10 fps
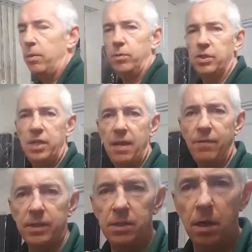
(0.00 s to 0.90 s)
which is
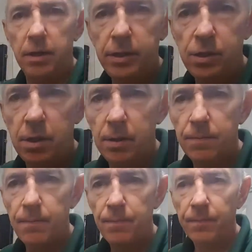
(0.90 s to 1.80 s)
heavily tarnished.
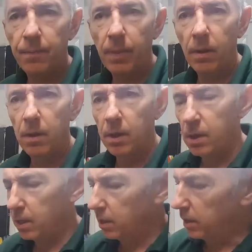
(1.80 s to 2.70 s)

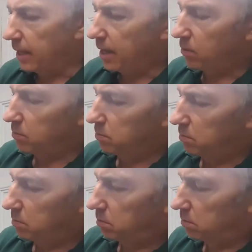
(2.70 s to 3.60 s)
Now
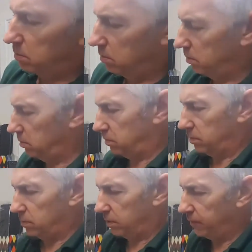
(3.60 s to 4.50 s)

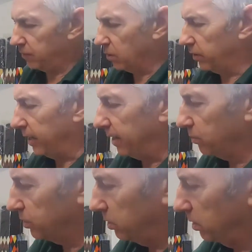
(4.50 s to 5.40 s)
if you've got
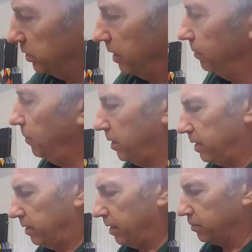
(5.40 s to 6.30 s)
nails, my
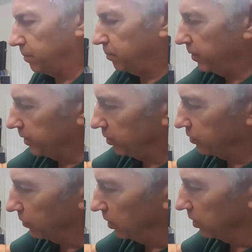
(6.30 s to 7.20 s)
nails are pretty used
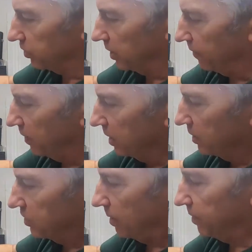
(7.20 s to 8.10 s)
for a lot of stuff.
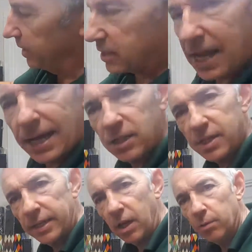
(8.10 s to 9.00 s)
Some of these lacquers,
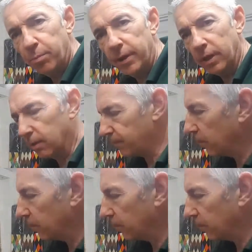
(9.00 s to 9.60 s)
they go brittle,